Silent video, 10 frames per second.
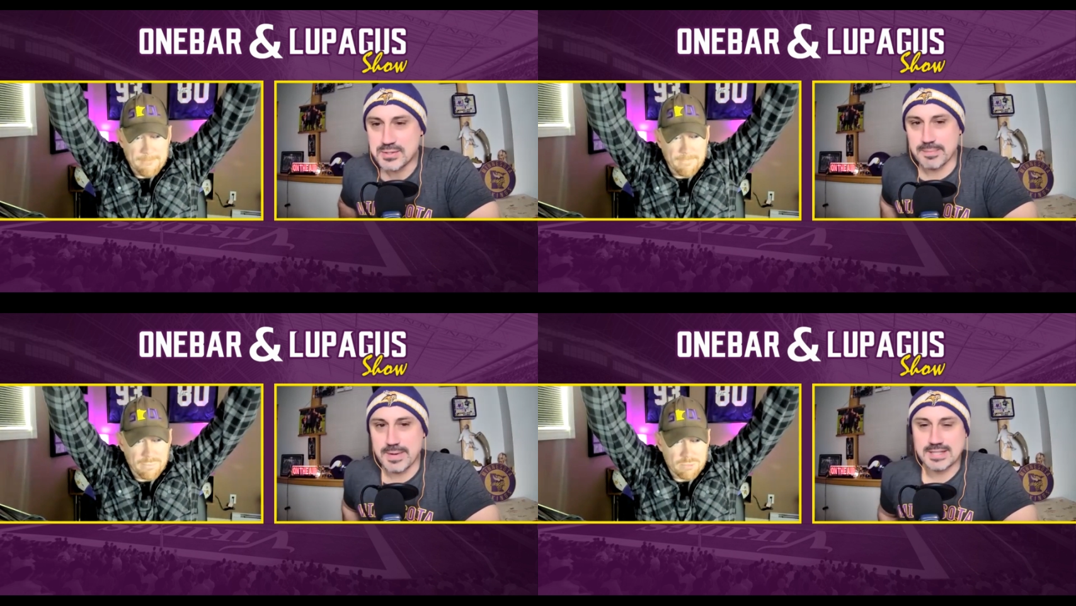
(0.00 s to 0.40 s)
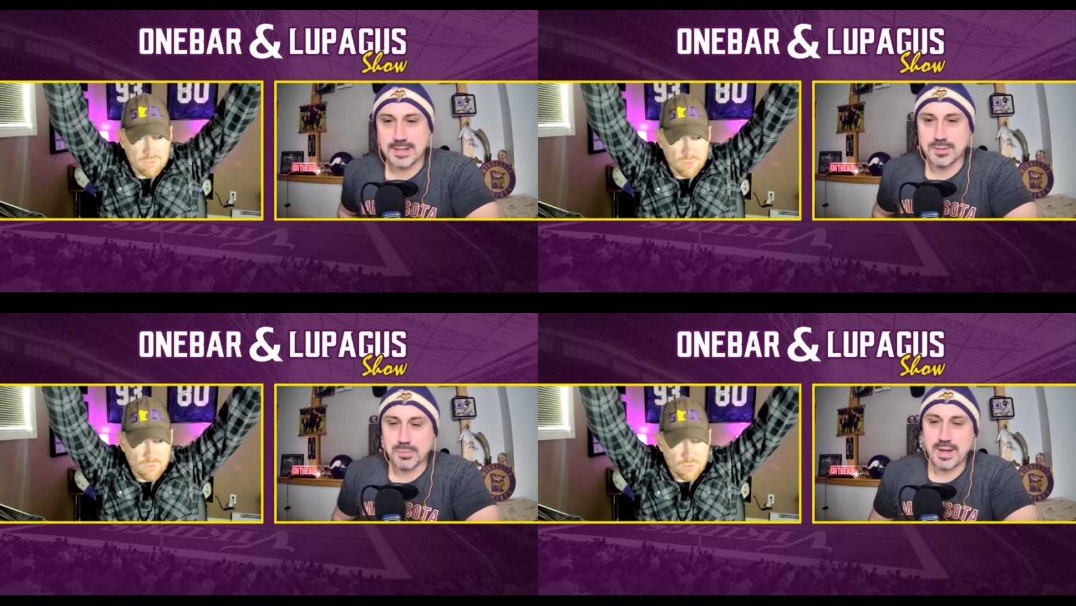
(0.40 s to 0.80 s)
Speaker 1: trying to make
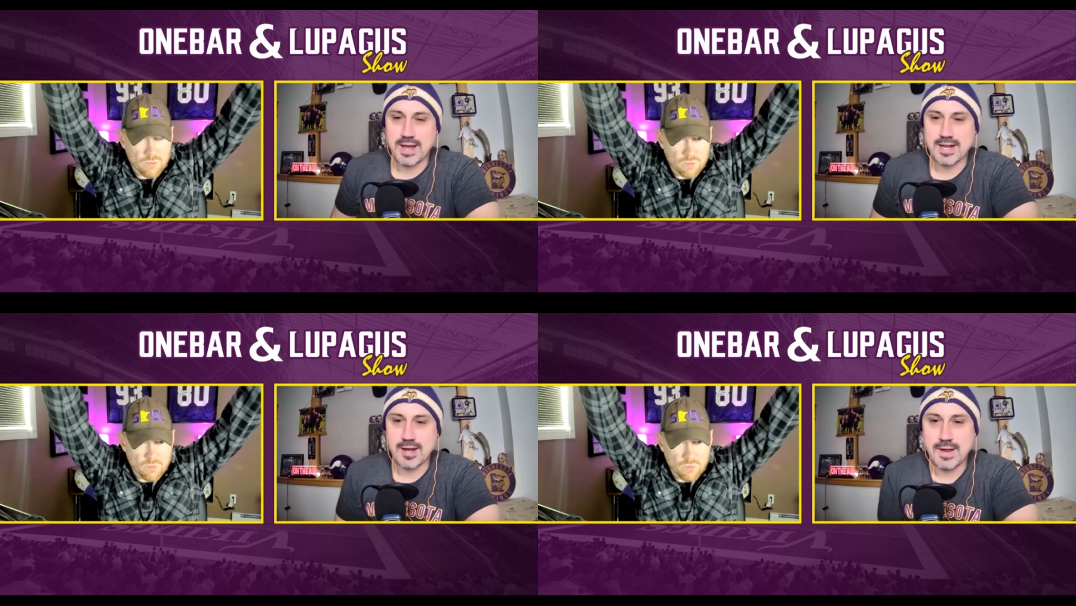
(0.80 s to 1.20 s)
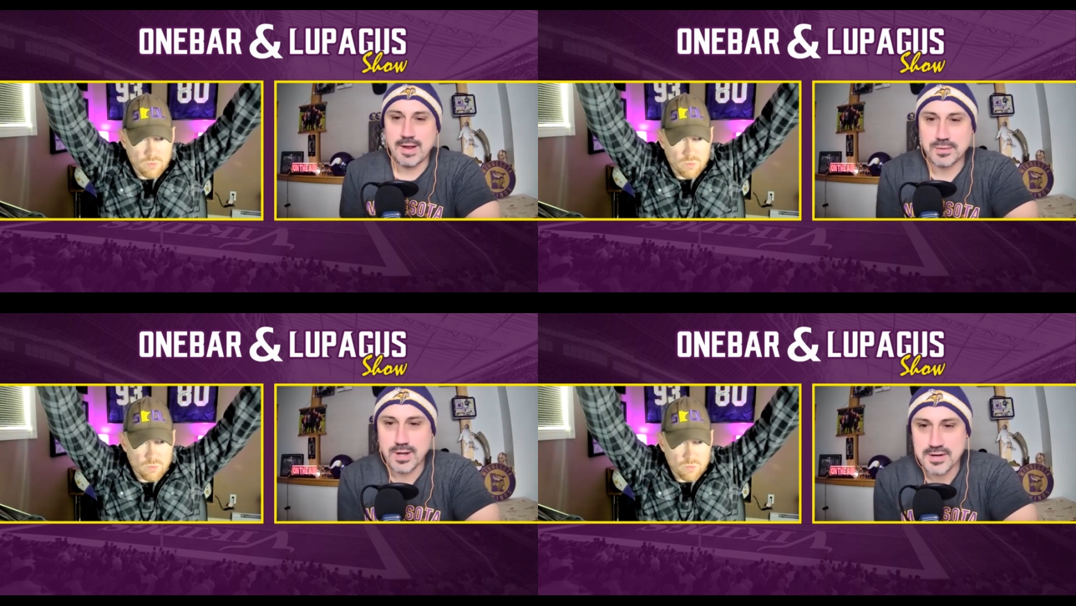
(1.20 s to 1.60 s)
them look bad, coming
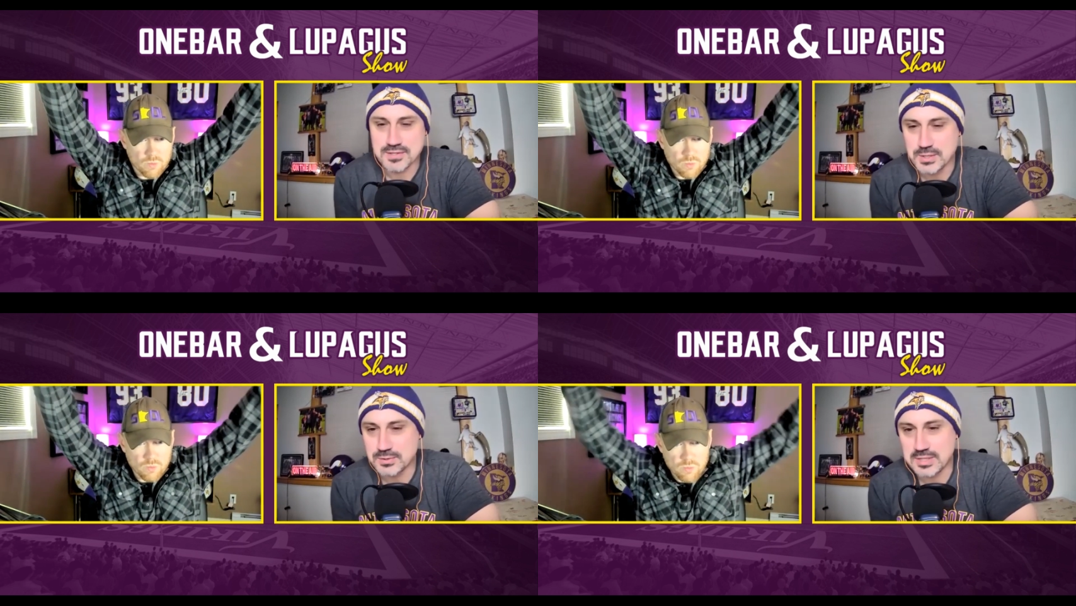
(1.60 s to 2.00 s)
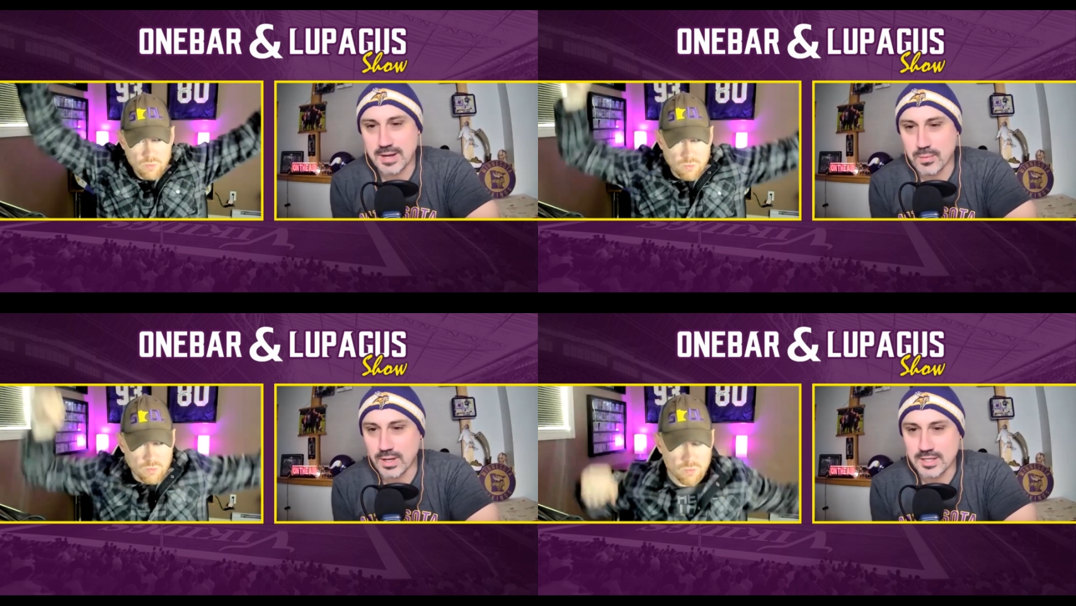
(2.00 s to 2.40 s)
after Rodgers. You know
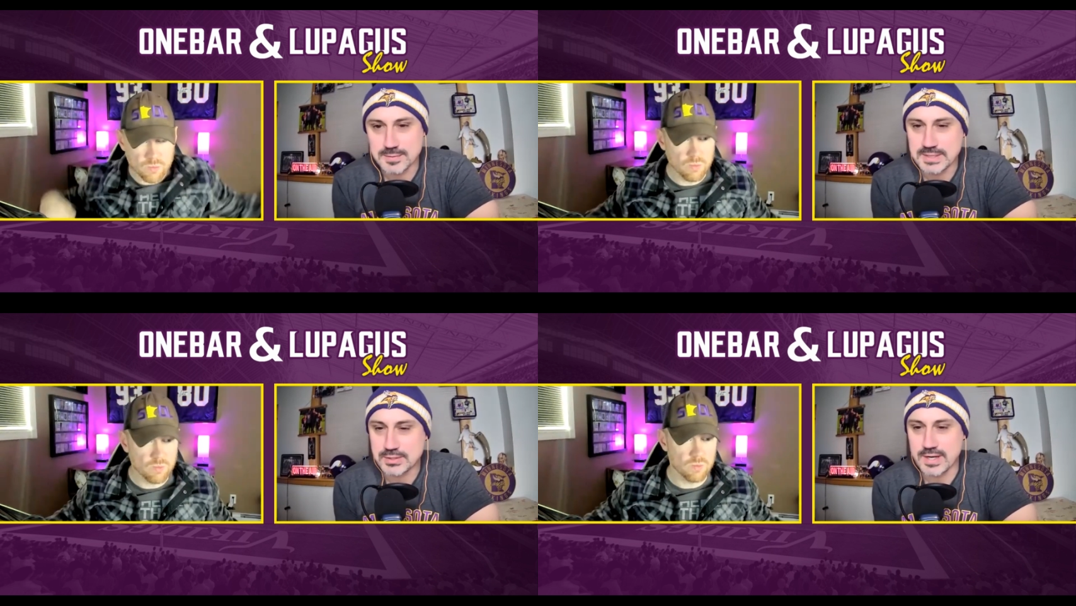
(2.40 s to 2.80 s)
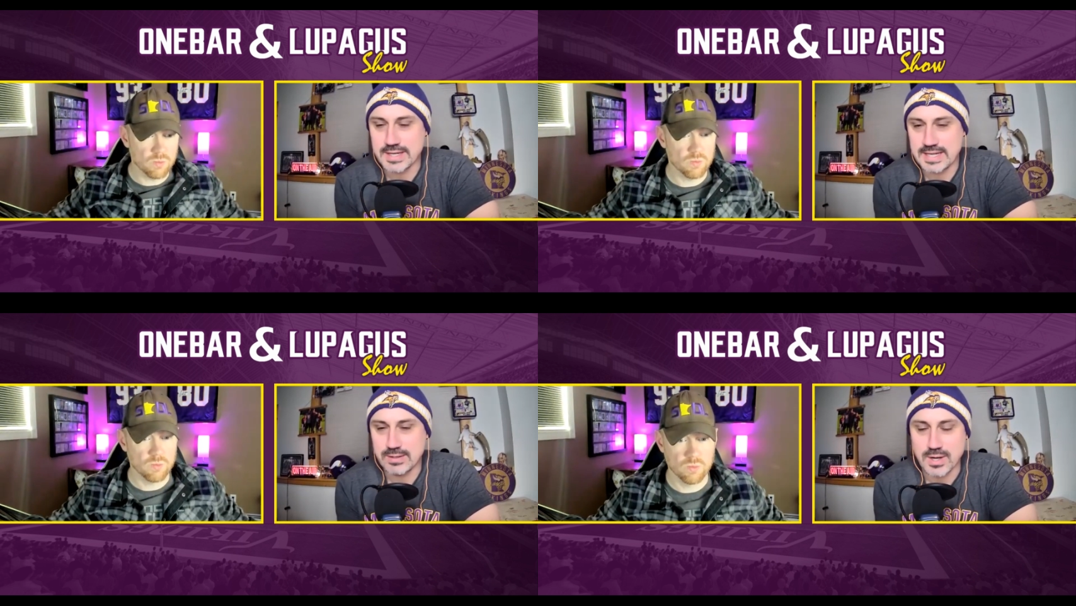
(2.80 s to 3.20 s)
damn well he's me trying to
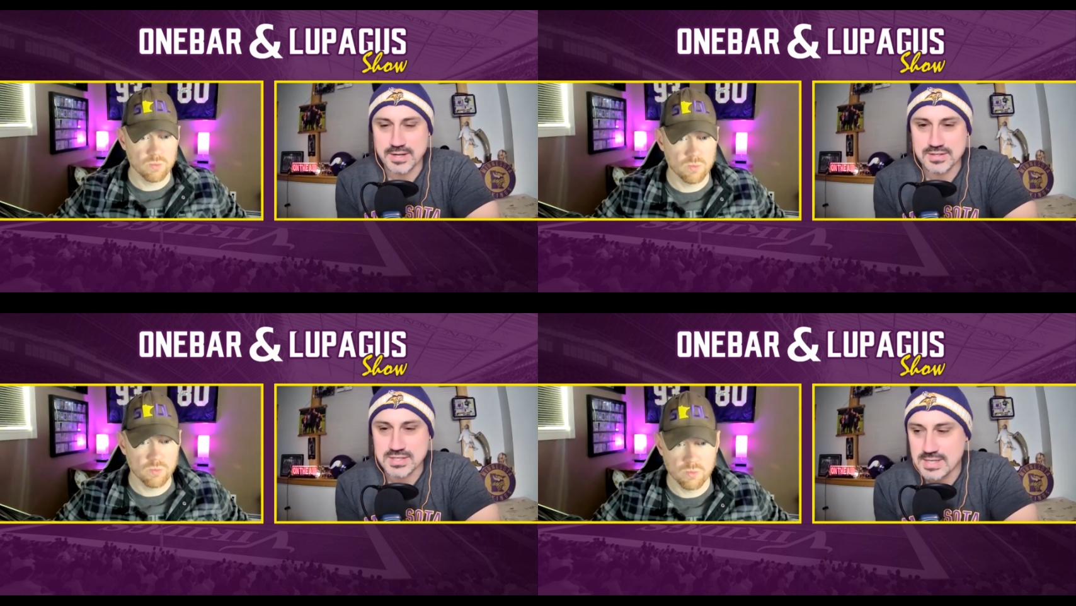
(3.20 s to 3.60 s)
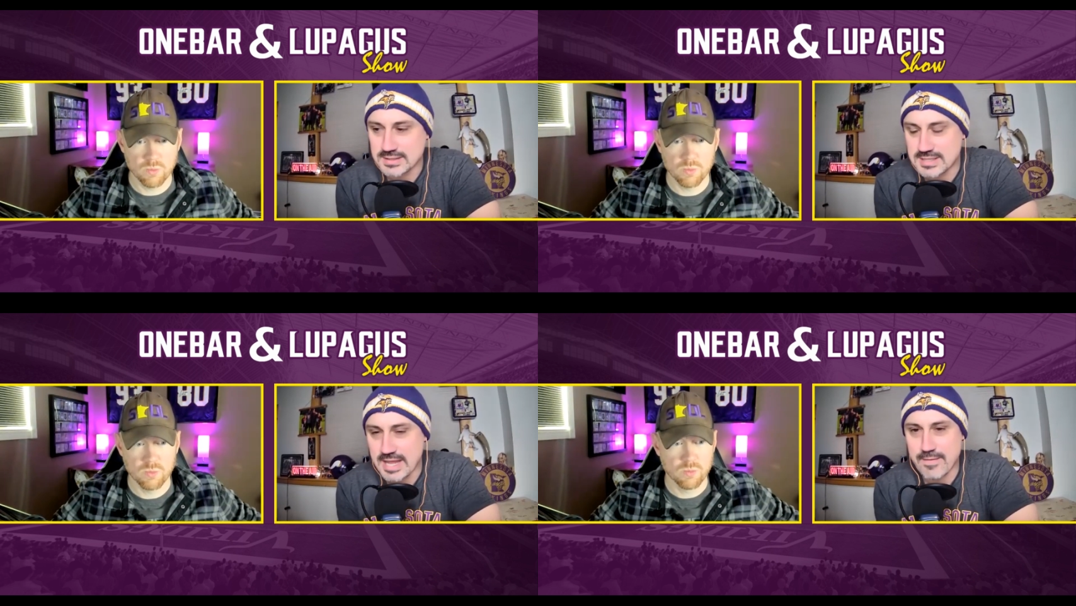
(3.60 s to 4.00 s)
eat Rodgers
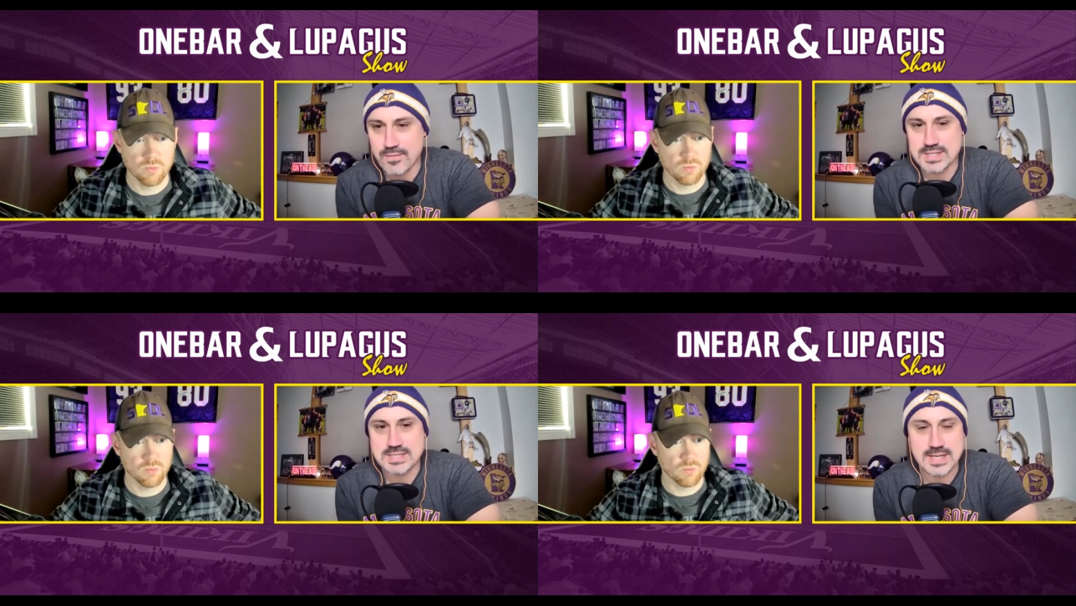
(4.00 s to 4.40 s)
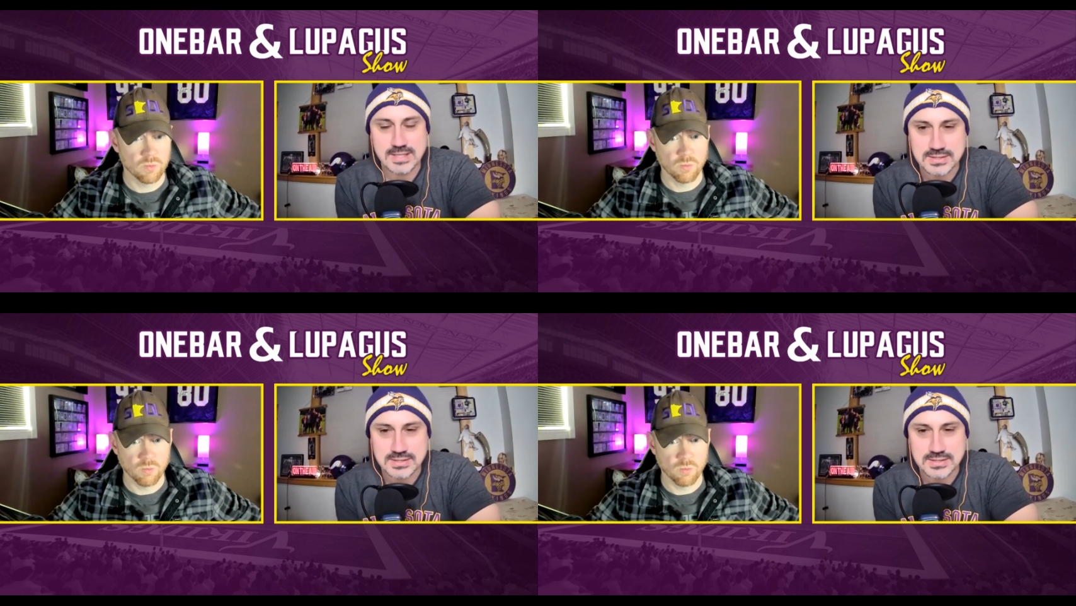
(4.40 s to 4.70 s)
nuts every single